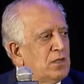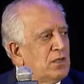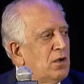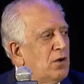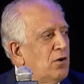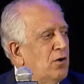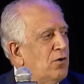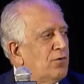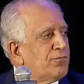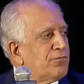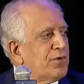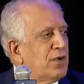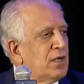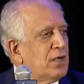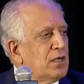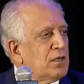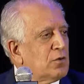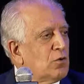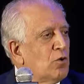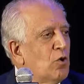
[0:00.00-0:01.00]
of
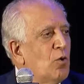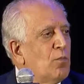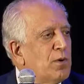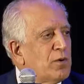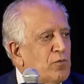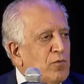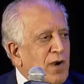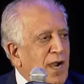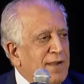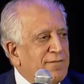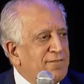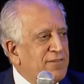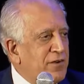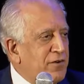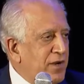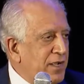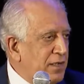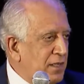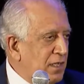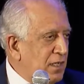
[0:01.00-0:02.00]
global
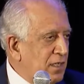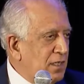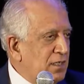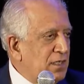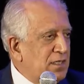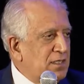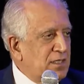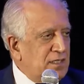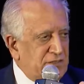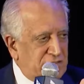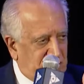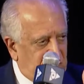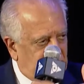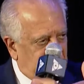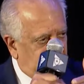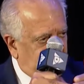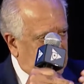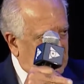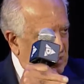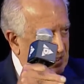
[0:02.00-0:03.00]
rivalry in
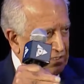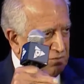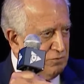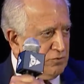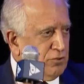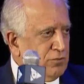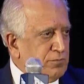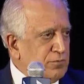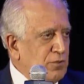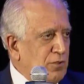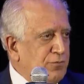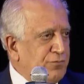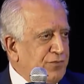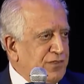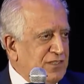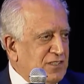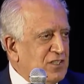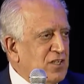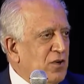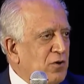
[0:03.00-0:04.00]
terms of
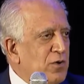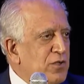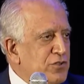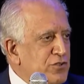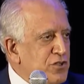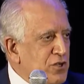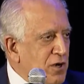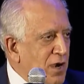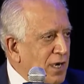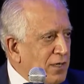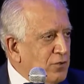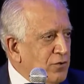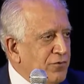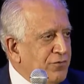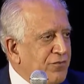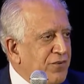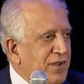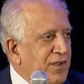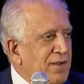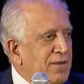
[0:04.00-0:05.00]
its current
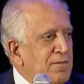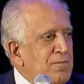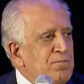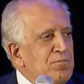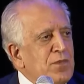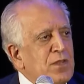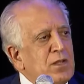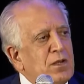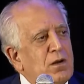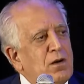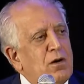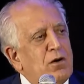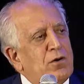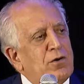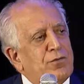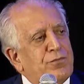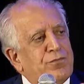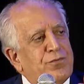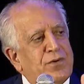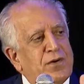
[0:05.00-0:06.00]
geography,
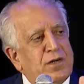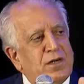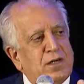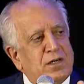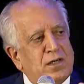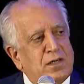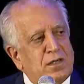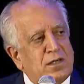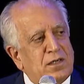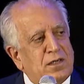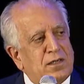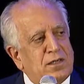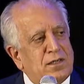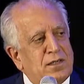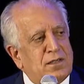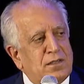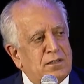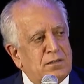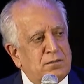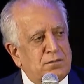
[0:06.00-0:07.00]
of
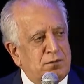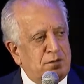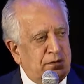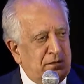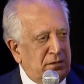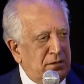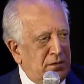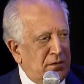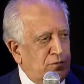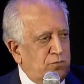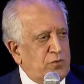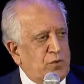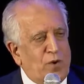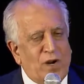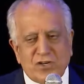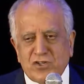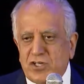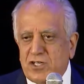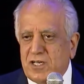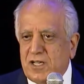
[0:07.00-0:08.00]
the
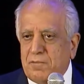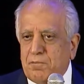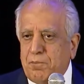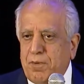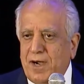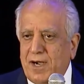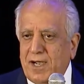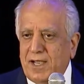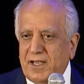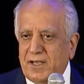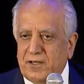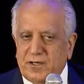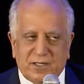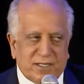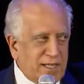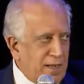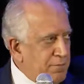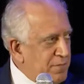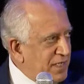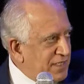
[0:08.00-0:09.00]
Russian Empire
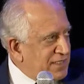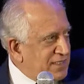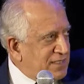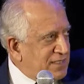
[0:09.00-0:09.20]
coming